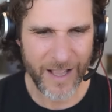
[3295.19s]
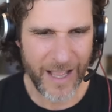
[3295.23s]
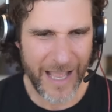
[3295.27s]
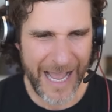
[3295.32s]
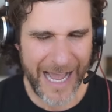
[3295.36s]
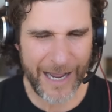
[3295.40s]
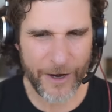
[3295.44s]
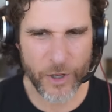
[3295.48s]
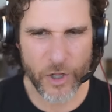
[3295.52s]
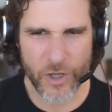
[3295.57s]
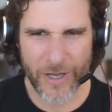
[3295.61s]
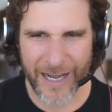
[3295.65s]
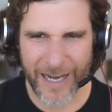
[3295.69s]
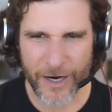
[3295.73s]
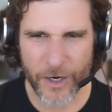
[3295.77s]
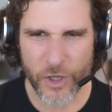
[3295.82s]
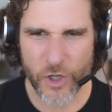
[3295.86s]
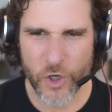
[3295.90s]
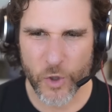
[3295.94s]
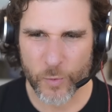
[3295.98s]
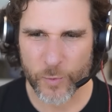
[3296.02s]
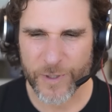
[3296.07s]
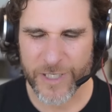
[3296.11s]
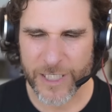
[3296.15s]
how do you how do
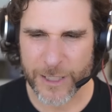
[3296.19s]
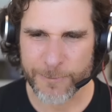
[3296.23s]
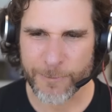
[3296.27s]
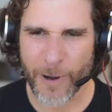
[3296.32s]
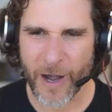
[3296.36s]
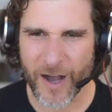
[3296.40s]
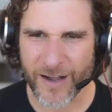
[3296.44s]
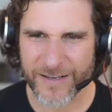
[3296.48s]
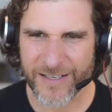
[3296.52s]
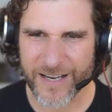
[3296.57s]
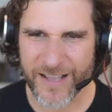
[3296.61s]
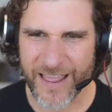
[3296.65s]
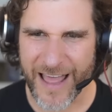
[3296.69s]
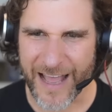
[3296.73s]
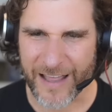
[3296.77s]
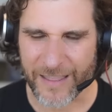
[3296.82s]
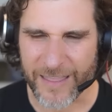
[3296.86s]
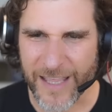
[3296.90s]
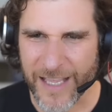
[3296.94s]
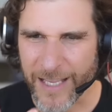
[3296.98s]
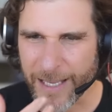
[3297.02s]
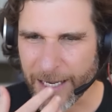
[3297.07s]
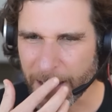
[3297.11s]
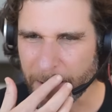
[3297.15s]
you respond to that
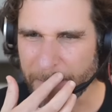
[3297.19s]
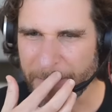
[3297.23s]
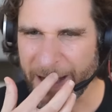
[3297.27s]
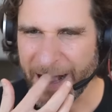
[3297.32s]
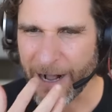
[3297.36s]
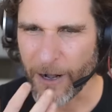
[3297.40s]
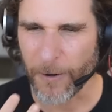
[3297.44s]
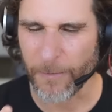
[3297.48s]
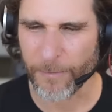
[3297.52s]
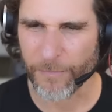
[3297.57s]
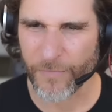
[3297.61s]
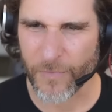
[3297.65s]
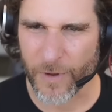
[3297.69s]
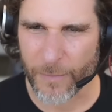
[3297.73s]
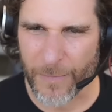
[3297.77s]
thinking about